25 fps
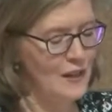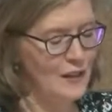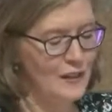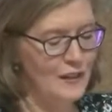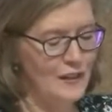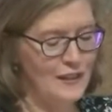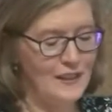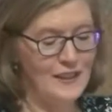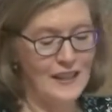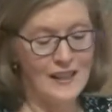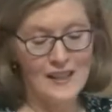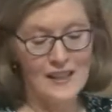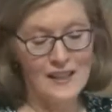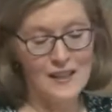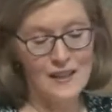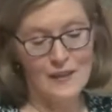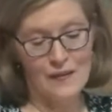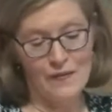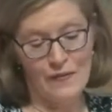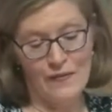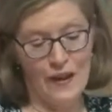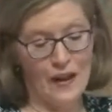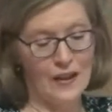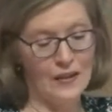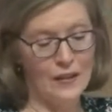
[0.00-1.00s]
Today, the
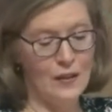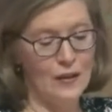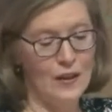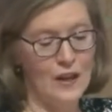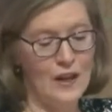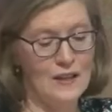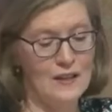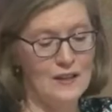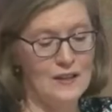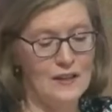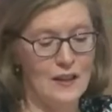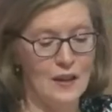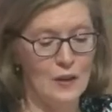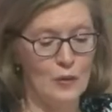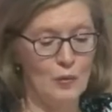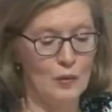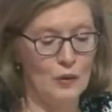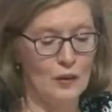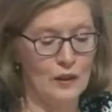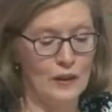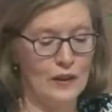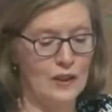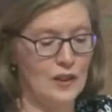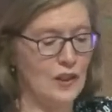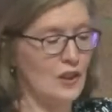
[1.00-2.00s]
father and son
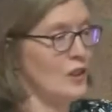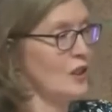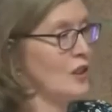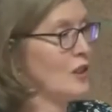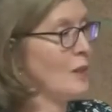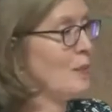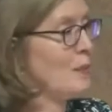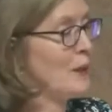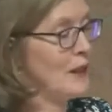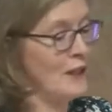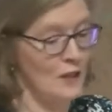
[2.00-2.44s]
relationship